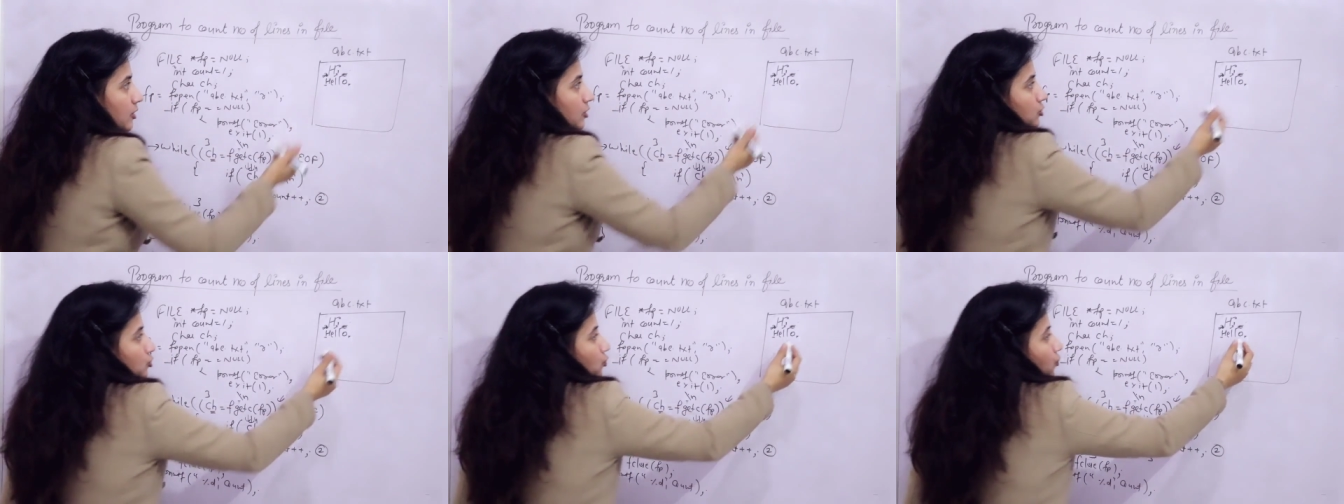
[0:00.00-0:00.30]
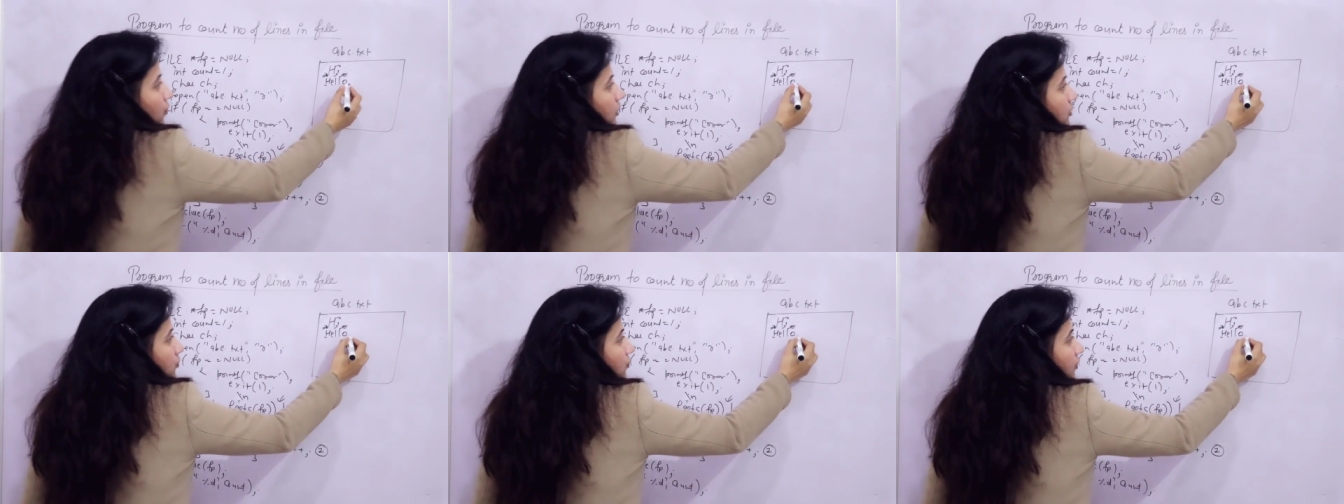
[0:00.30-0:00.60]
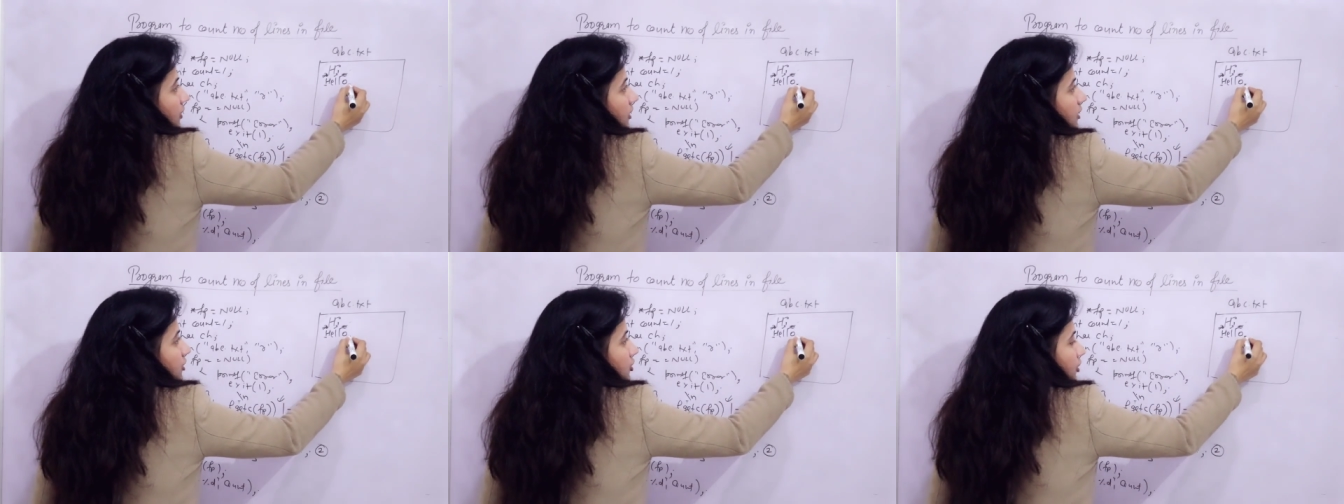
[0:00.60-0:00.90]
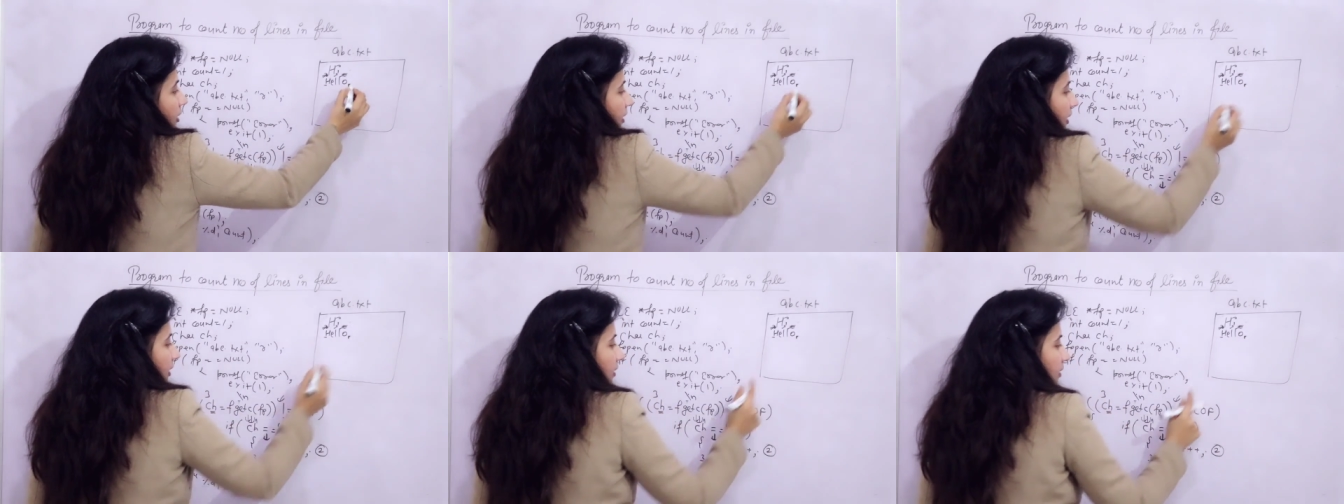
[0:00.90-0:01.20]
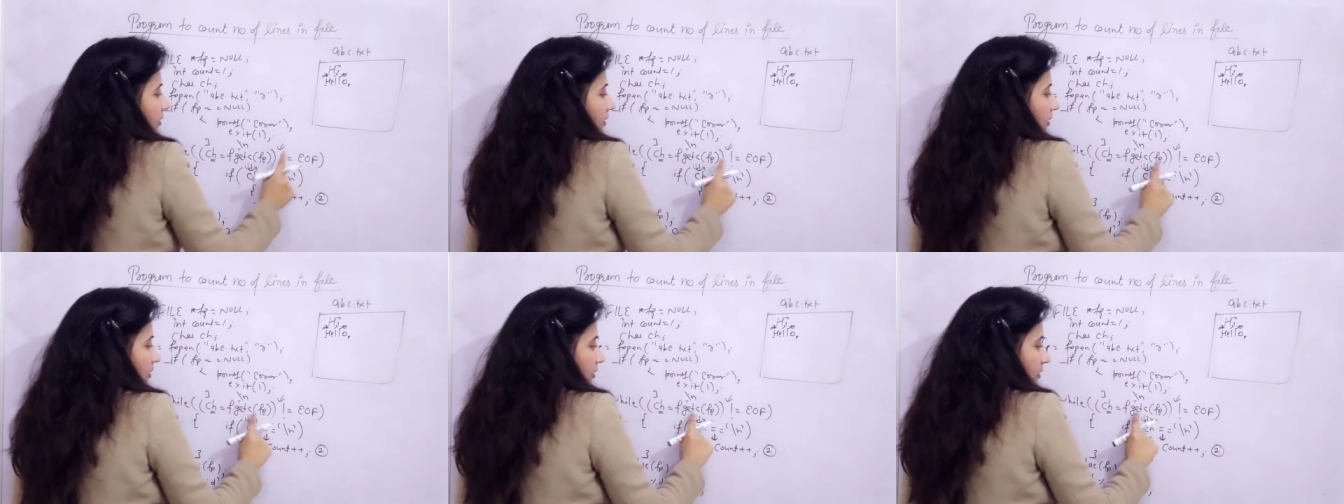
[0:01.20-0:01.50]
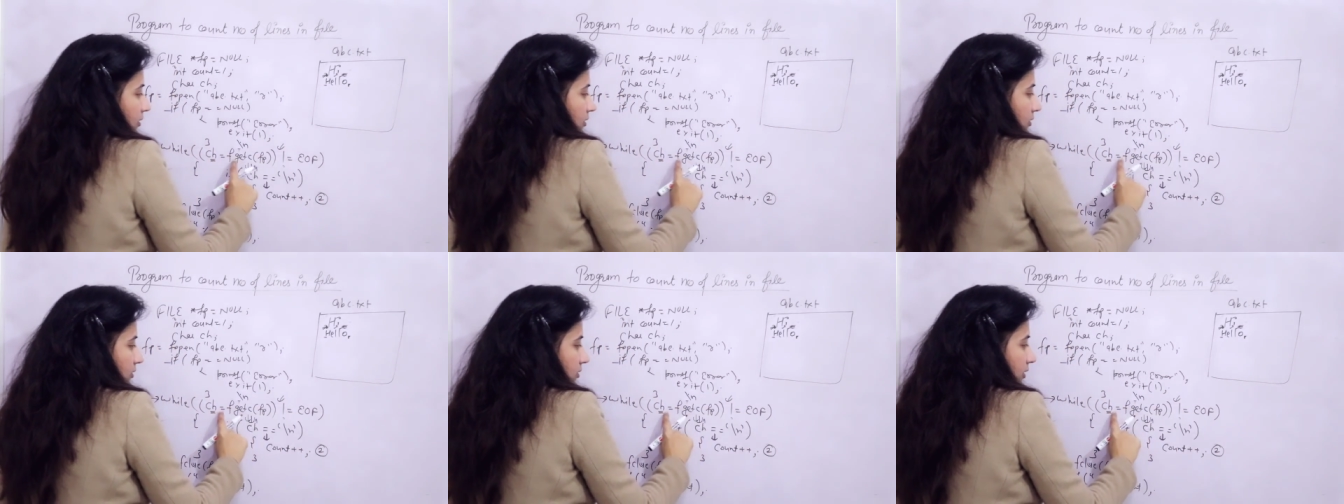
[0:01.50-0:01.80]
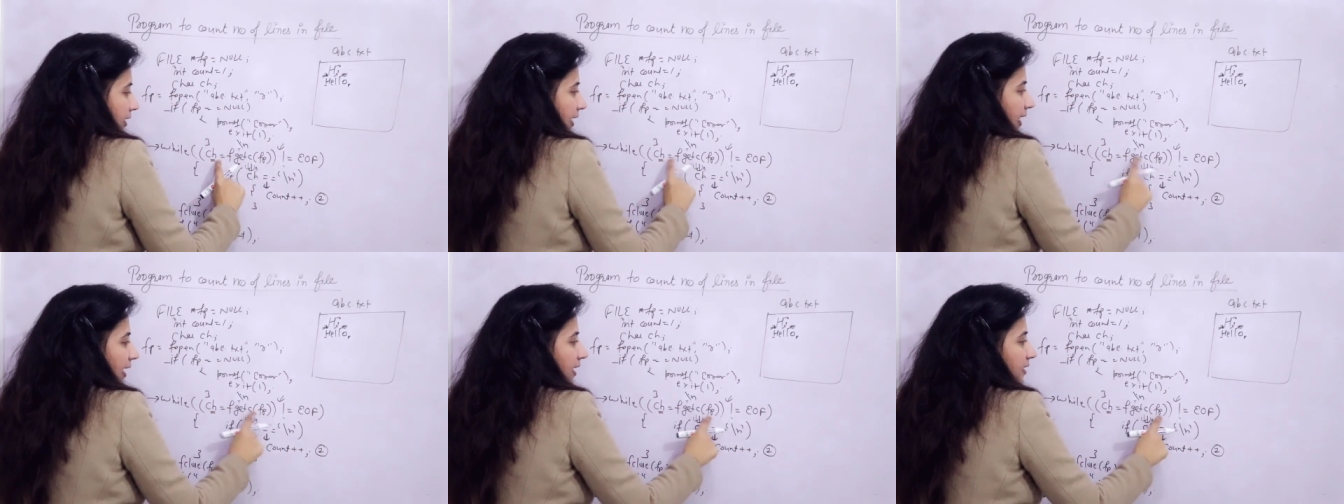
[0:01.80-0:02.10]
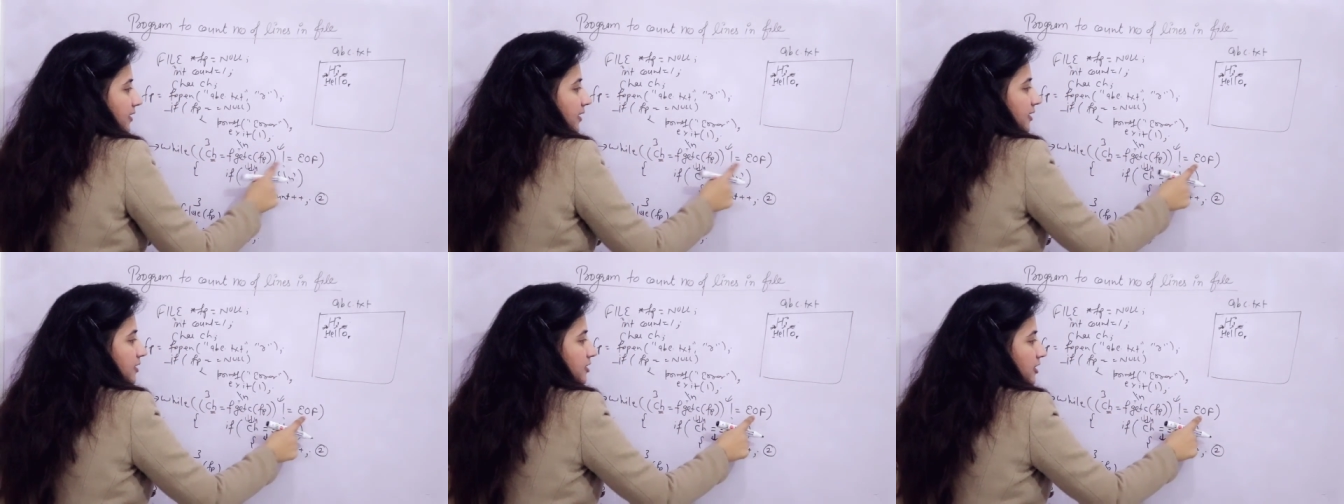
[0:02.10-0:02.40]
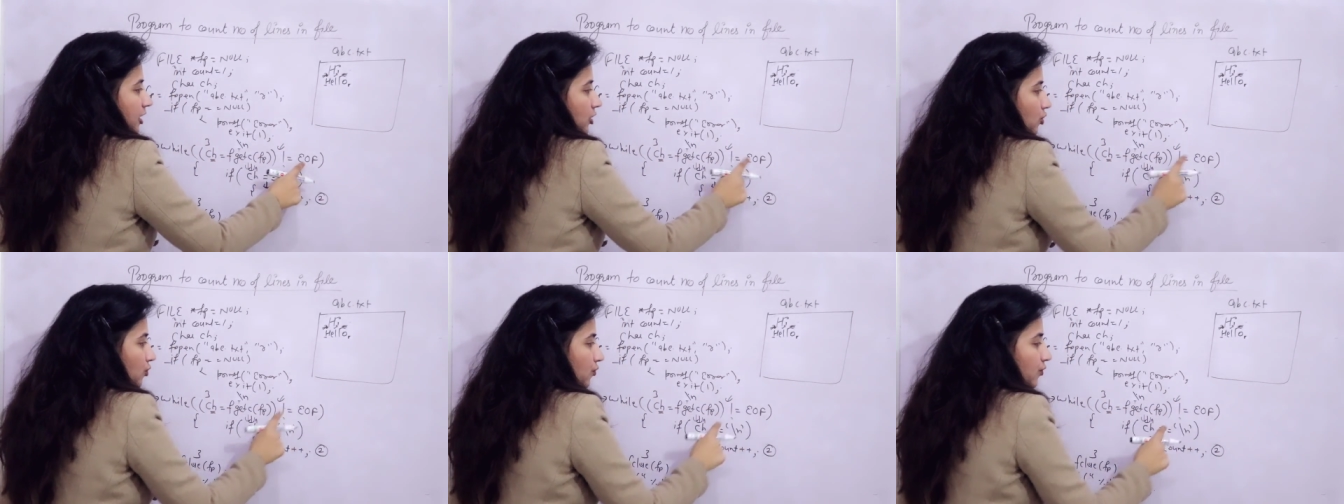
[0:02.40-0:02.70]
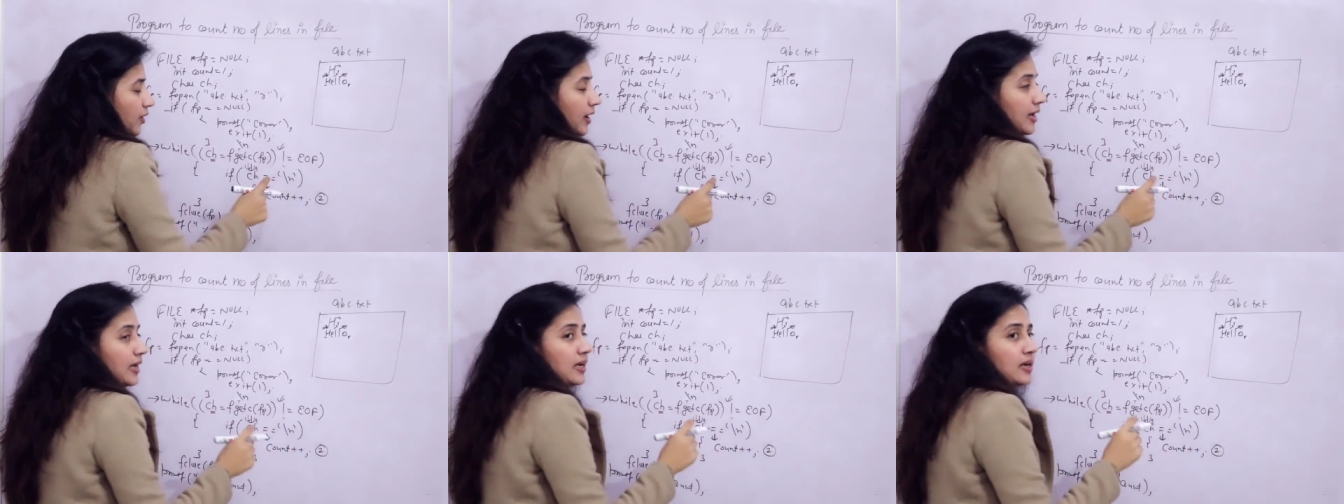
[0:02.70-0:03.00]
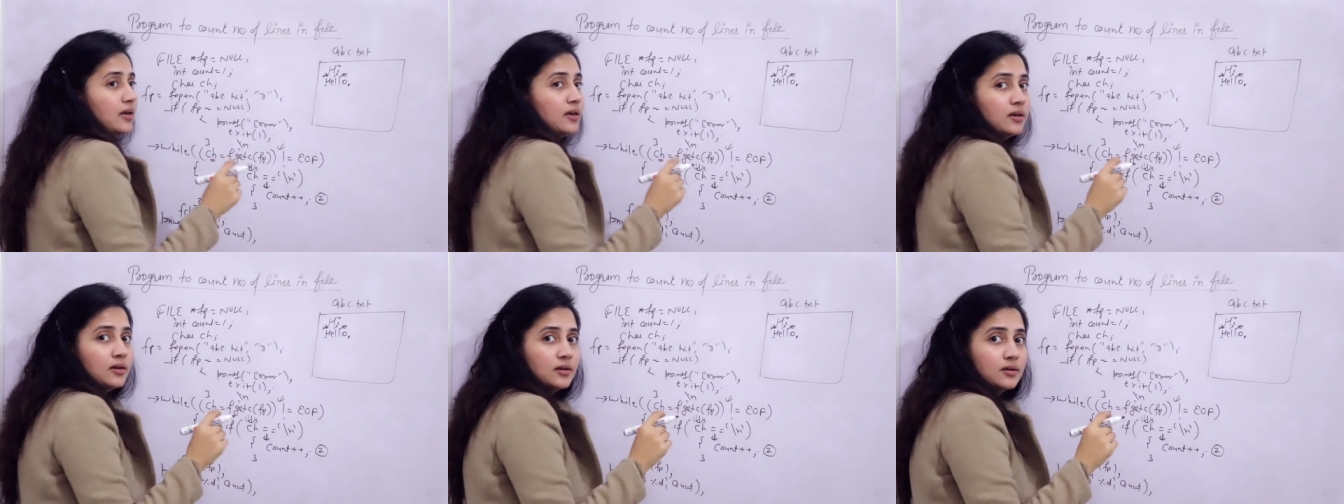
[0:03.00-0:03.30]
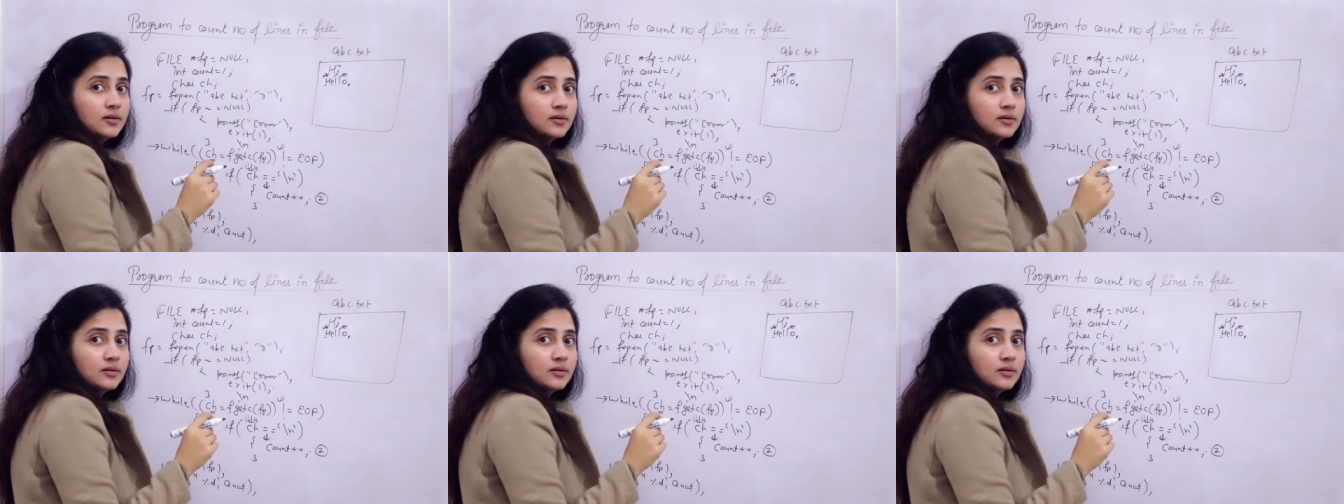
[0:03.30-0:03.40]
So once we reach here, the character is end of file.